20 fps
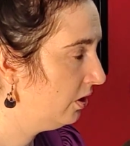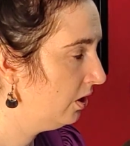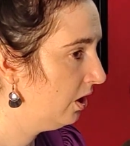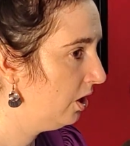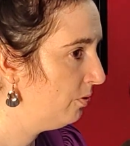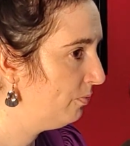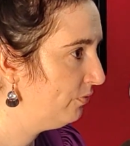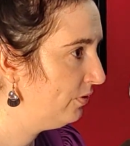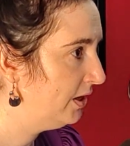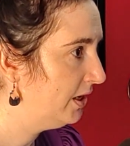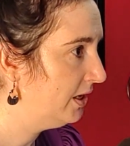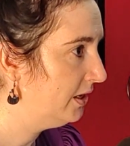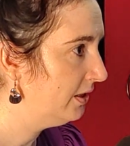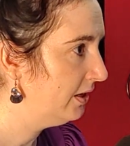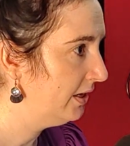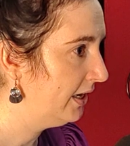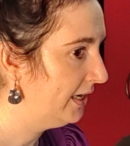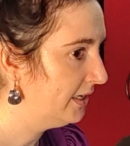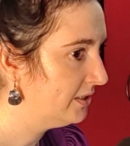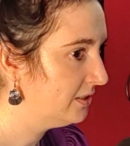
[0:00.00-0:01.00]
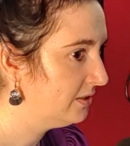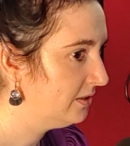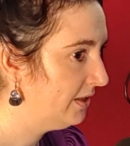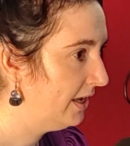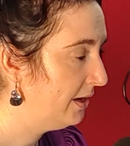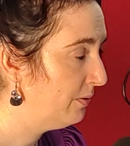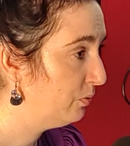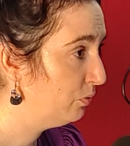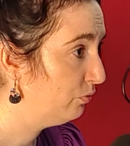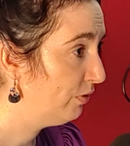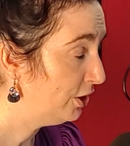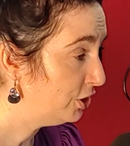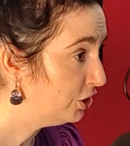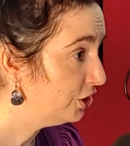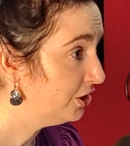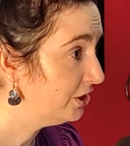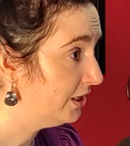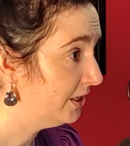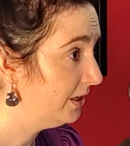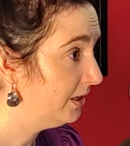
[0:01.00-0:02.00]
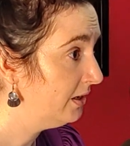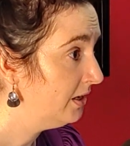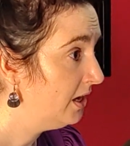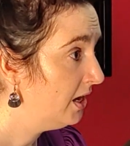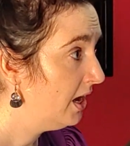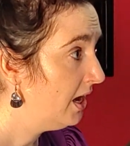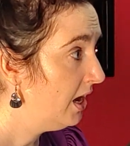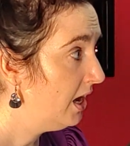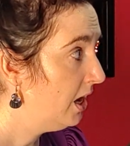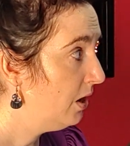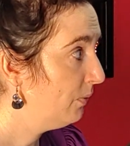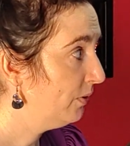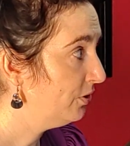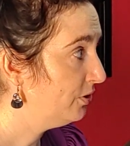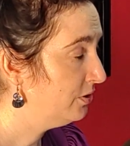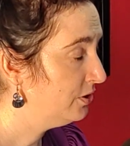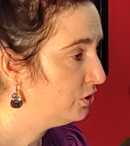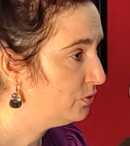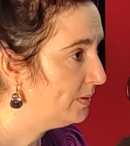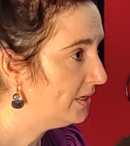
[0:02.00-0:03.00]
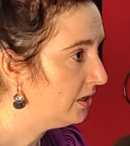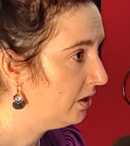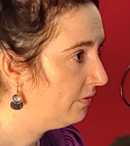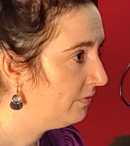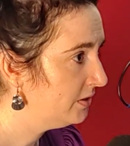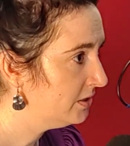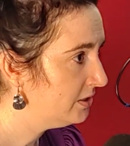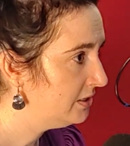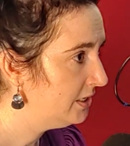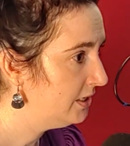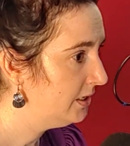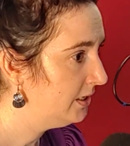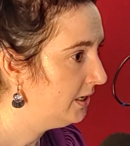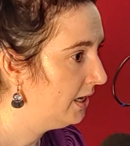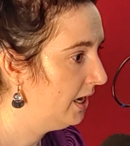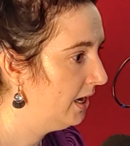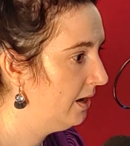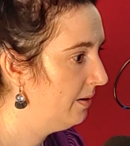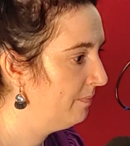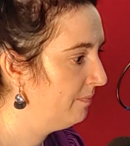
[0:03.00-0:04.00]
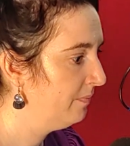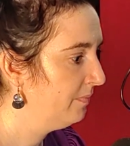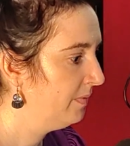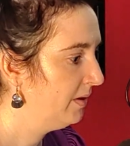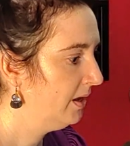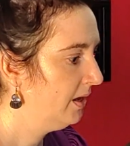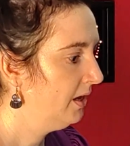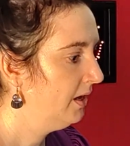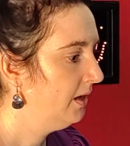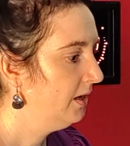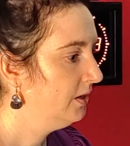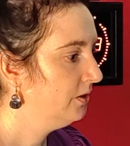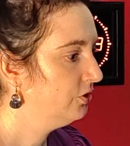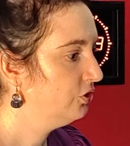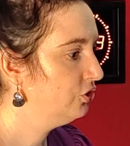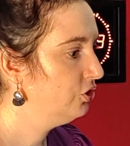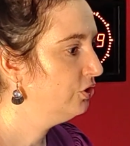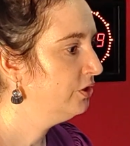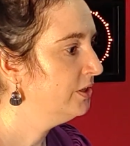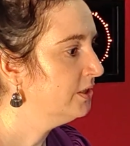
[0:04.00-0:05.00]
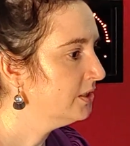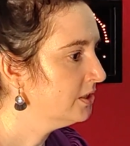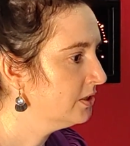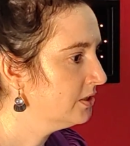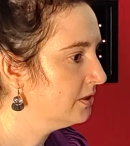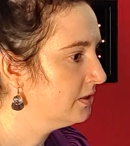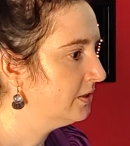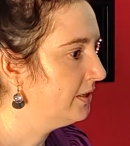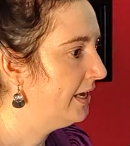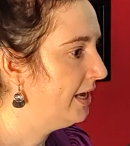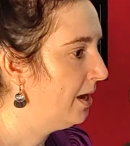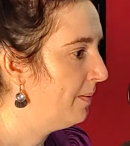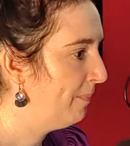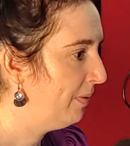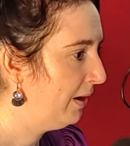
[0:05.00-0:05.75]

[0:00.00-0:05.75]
Hopefully that they will register within this week. Obviously, students, they